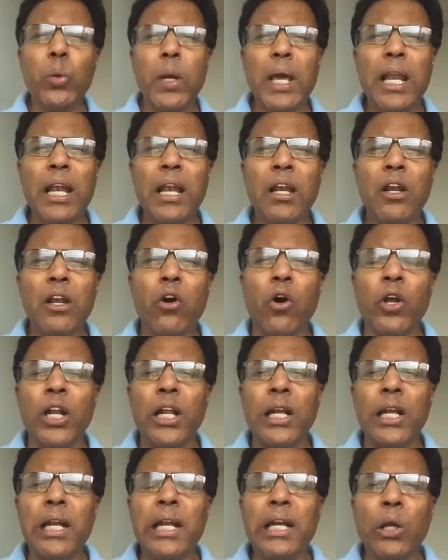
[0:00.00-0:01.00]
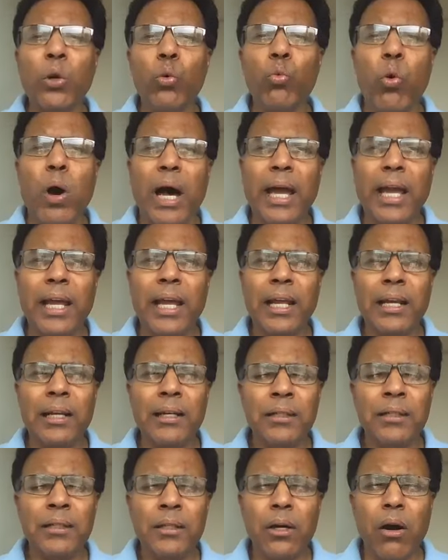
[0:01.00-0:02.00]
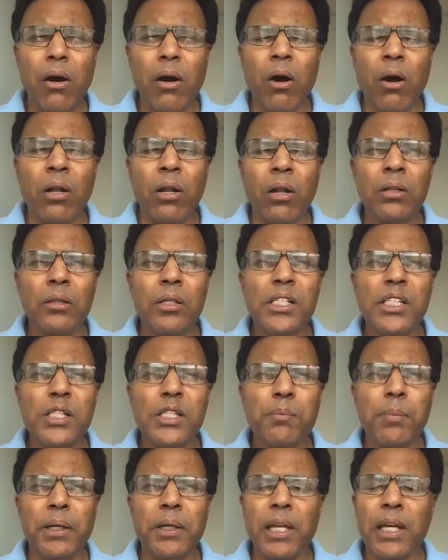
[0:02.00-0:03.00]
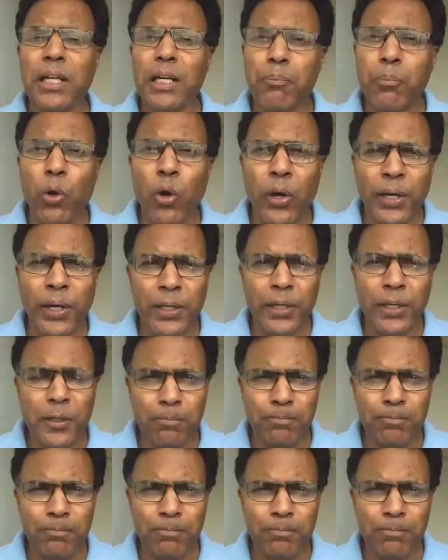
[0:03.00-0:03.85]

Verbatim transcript: dwell on a little while on this particular point.